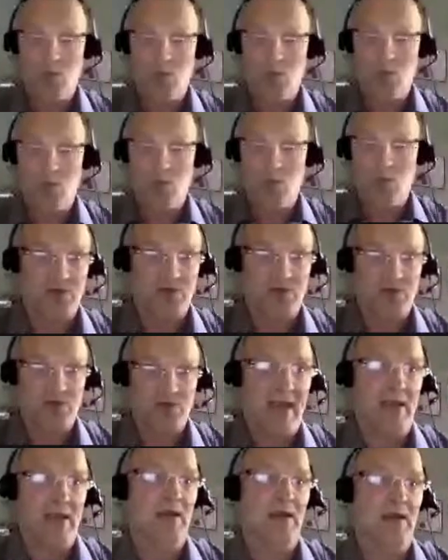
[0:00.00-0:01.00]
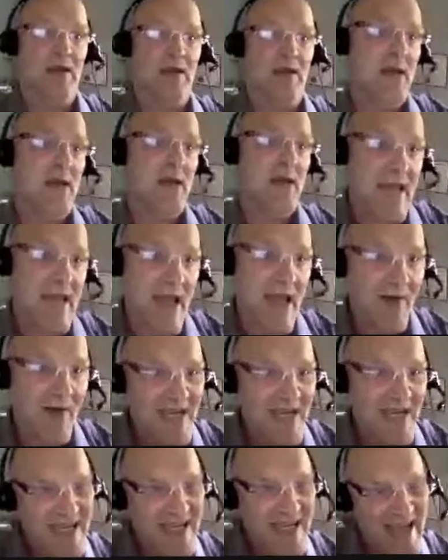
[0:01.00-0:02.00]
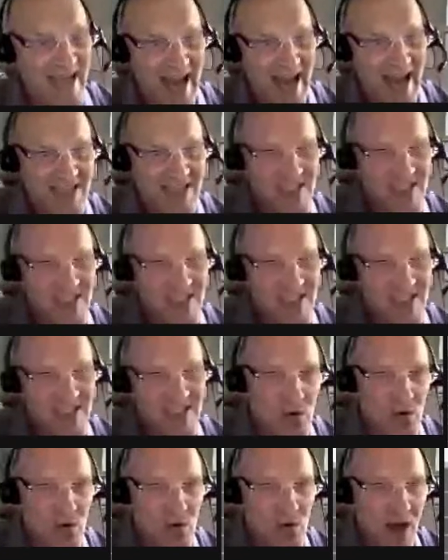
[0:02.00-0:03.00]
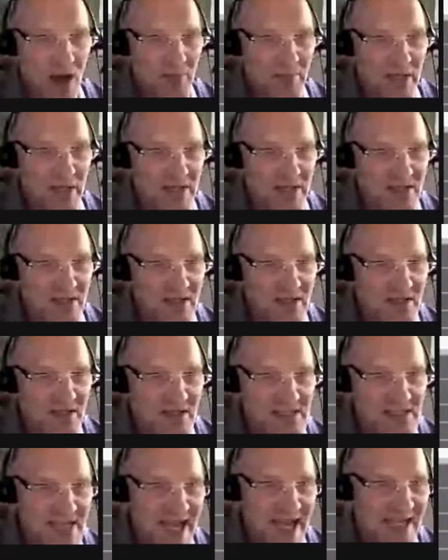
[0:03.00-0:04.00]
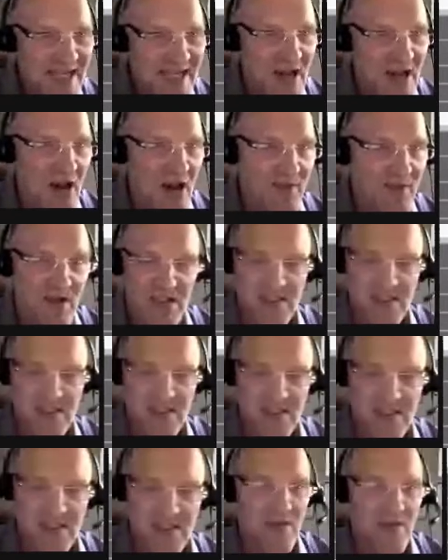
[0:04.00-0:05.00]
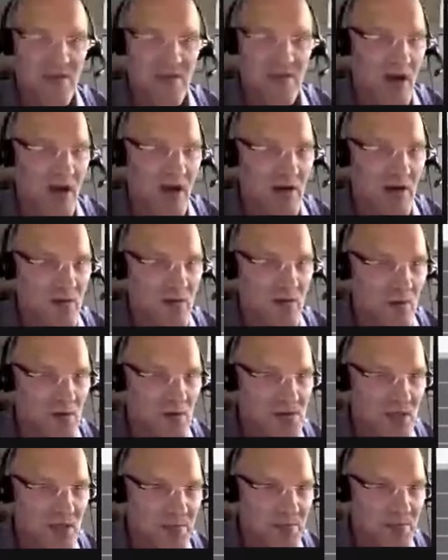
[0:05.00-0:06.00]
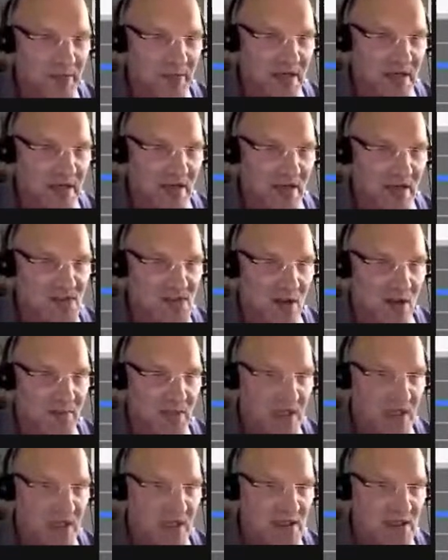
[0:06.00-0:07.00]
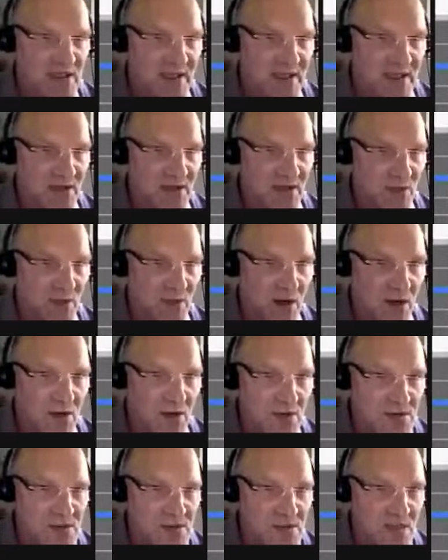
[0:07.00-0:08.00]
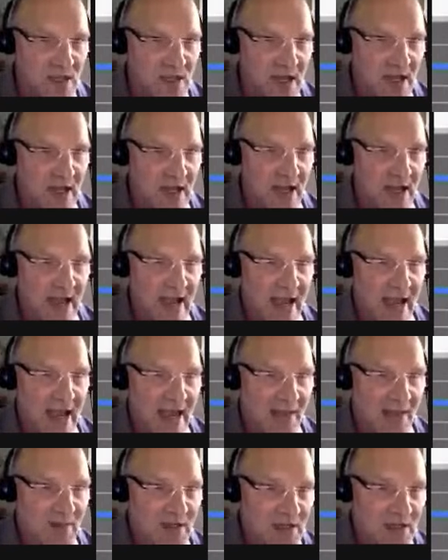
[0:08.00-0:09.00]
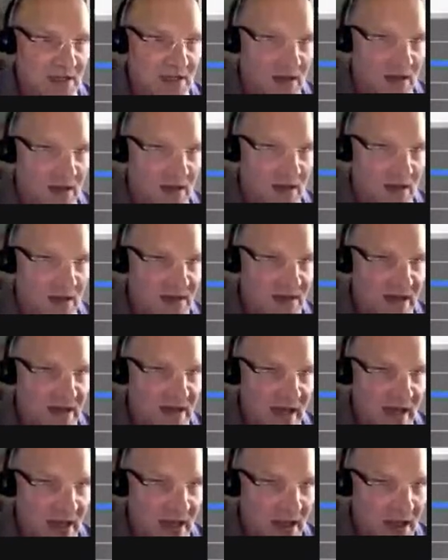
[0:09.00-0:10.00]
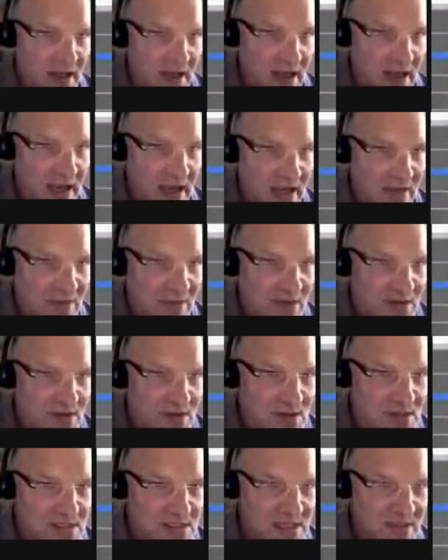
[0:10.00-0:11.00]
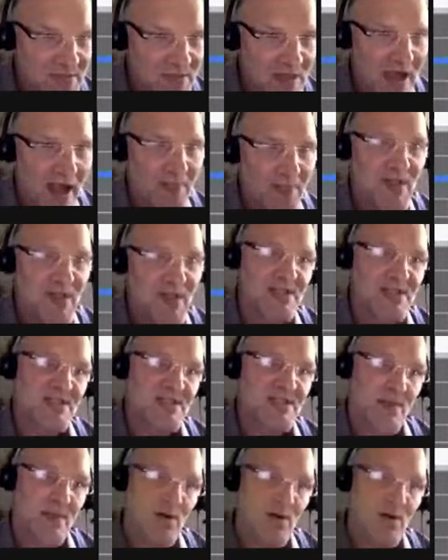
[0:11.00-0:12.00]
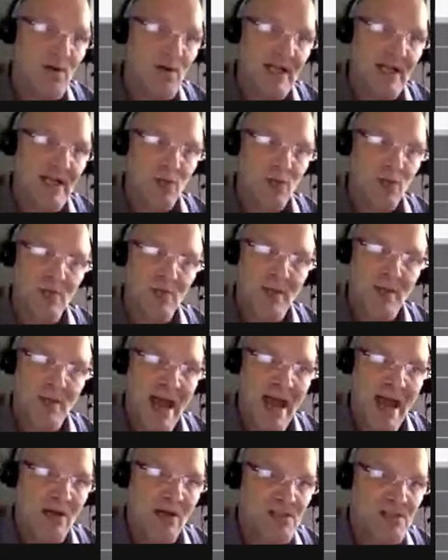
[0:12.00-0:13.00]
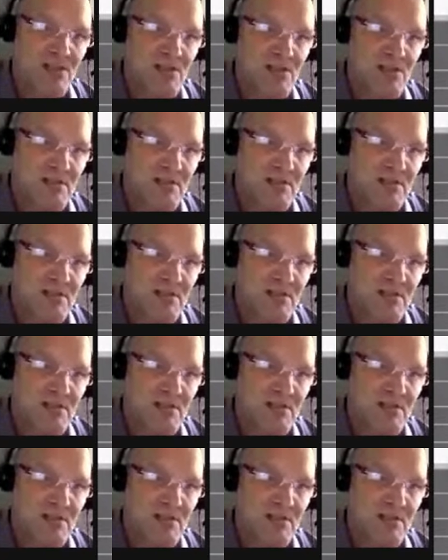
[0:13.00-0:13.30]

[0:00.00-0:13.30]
which is great. Now I can kind of see what's going on, but that's kind of cut off because the columns the rows aren't big enough. So I'm going to click on the rows, and I'm going to click on everything, and I'm going to do the same thing. I'm going to double click with my mouse,